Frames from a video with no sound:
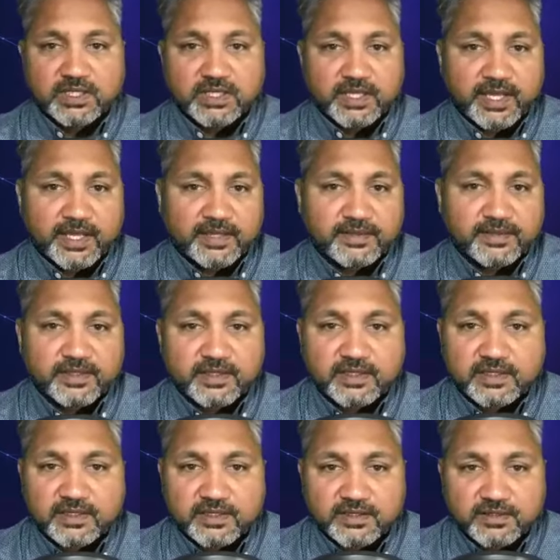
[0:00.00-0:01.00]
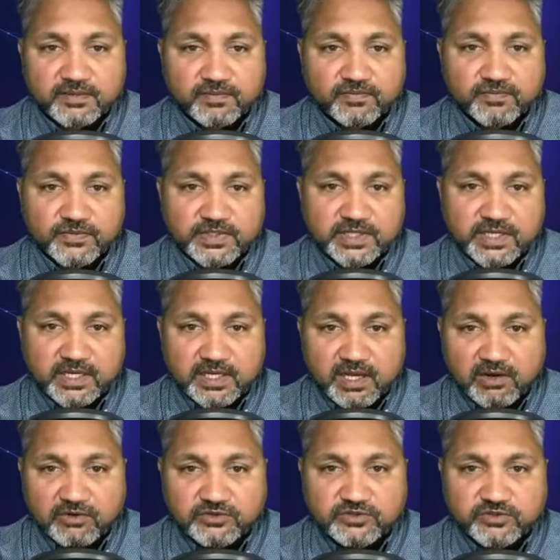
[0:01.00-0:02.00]
And the, the
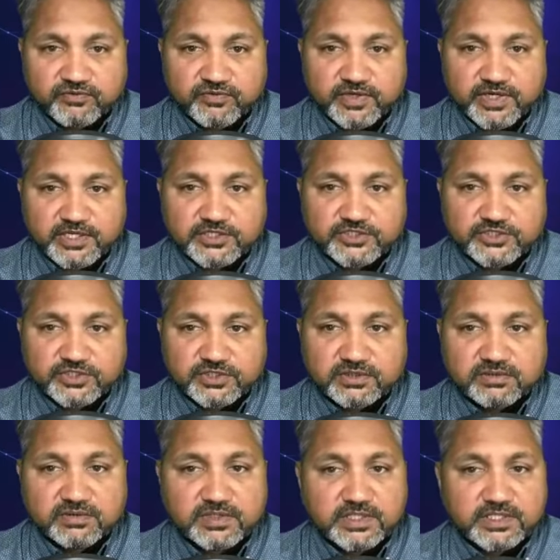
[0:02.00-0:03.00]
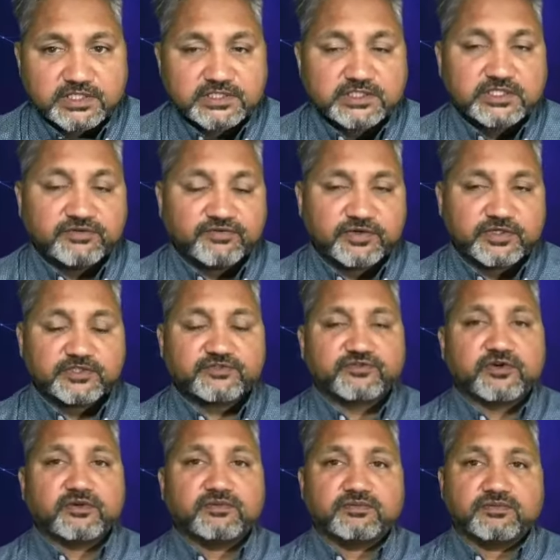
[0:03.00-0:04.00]
accounts of creation is differs
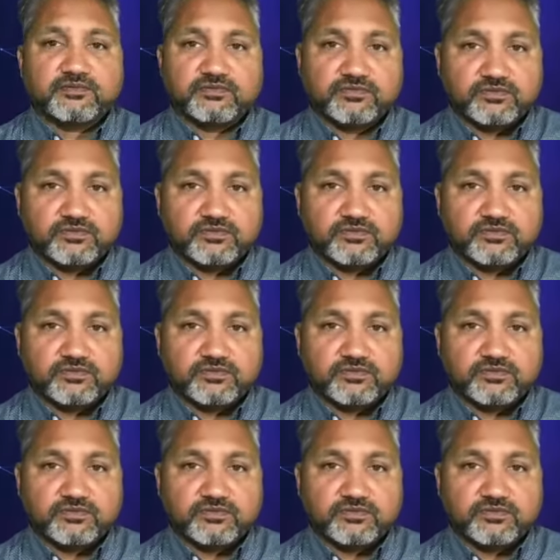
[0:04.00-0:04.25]
from